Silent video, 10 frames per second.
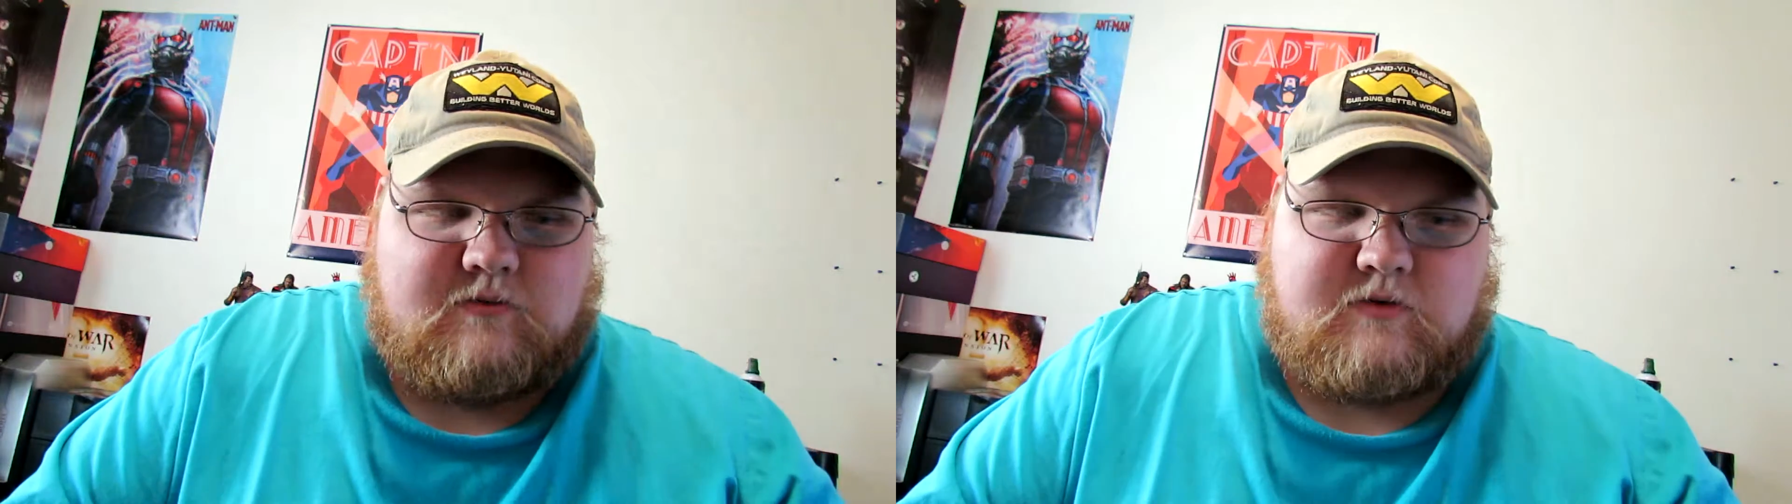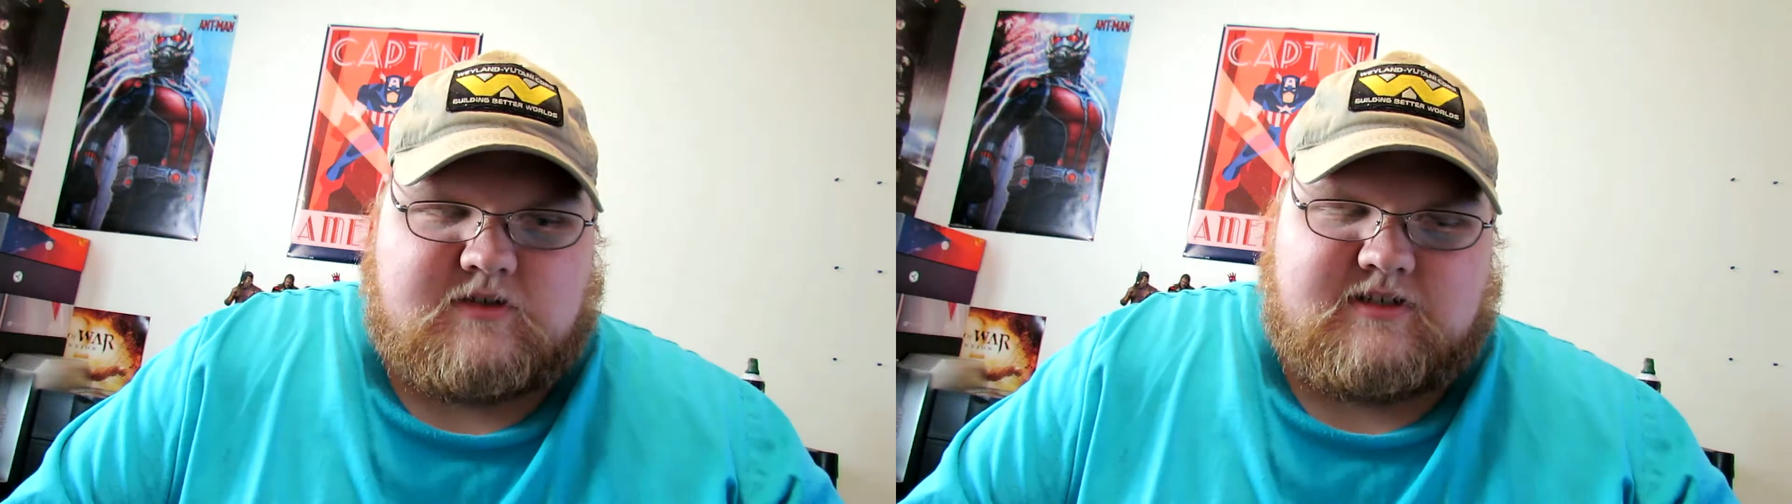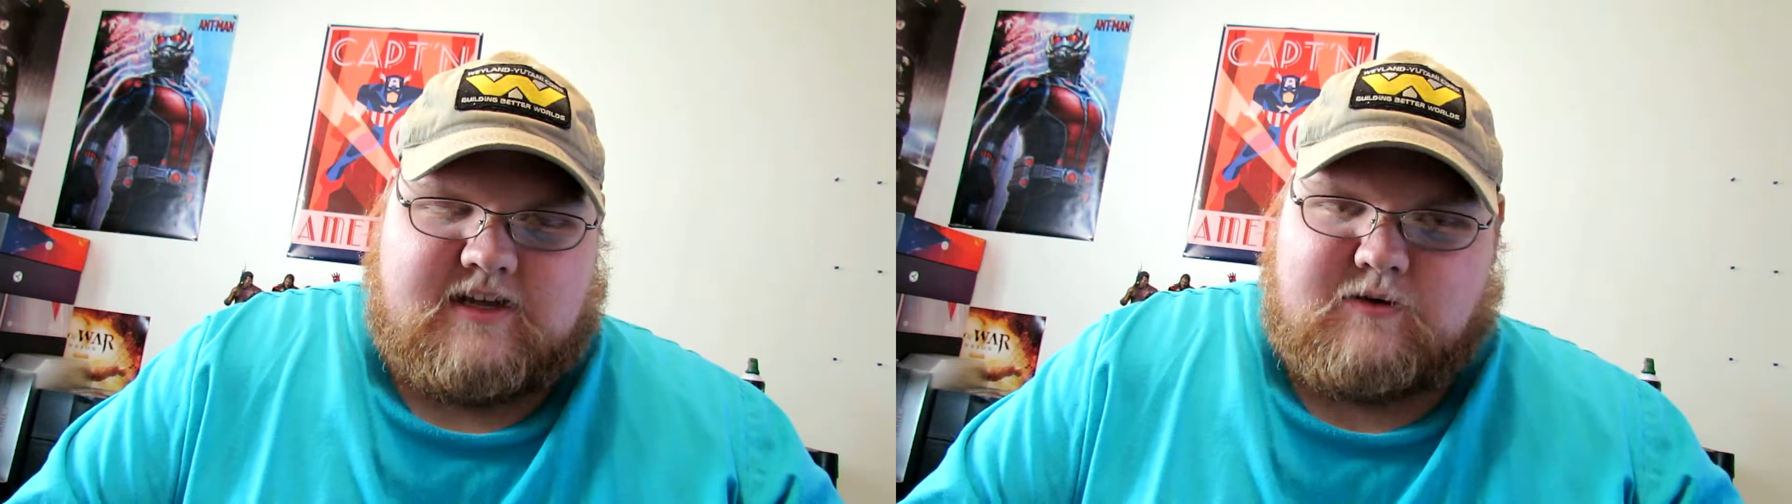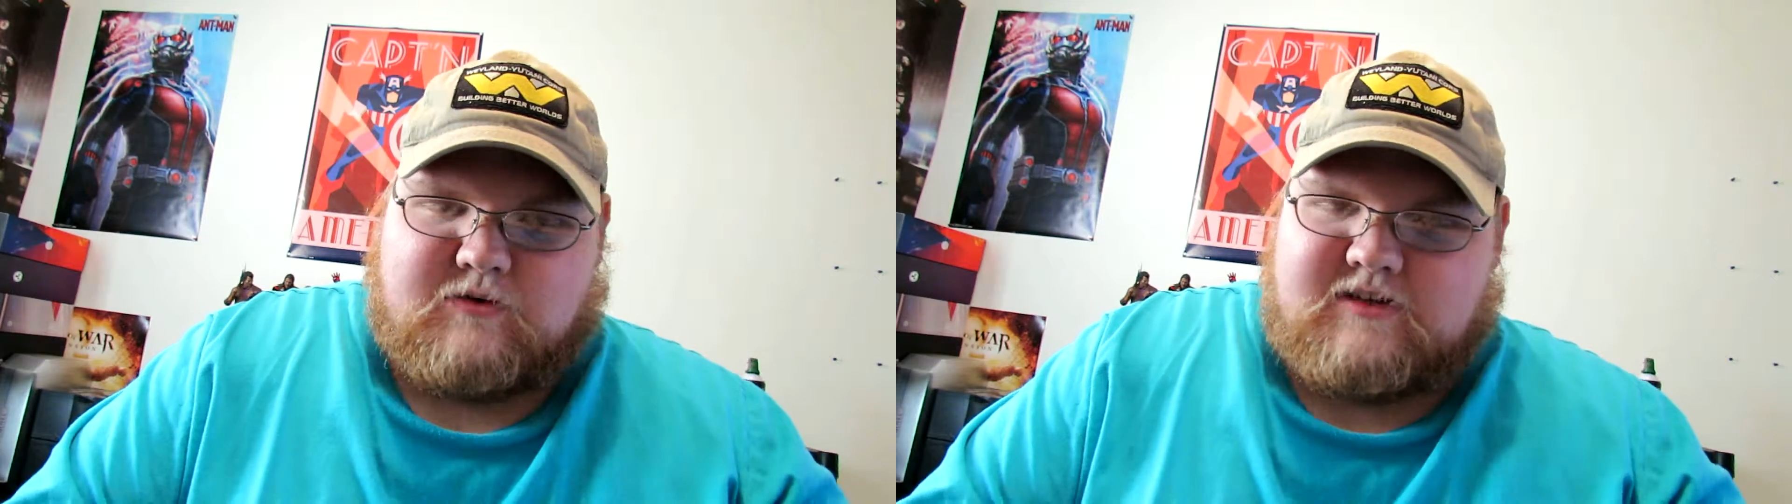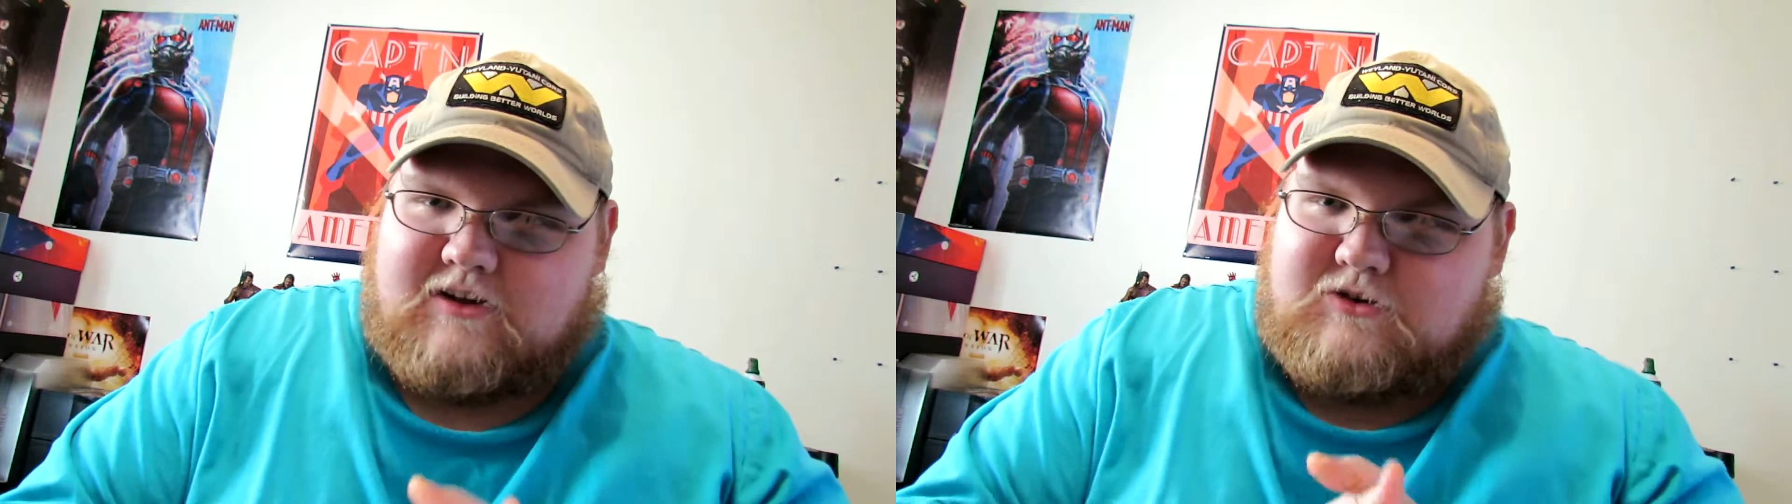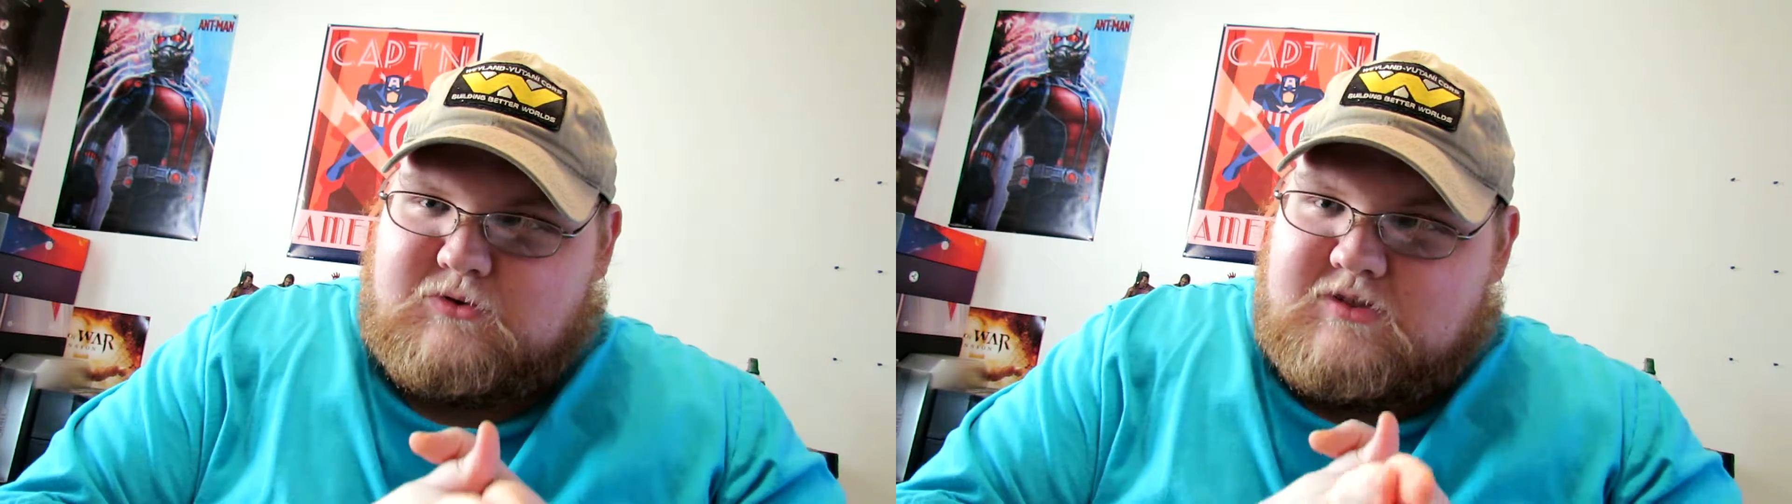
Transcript: which equals out to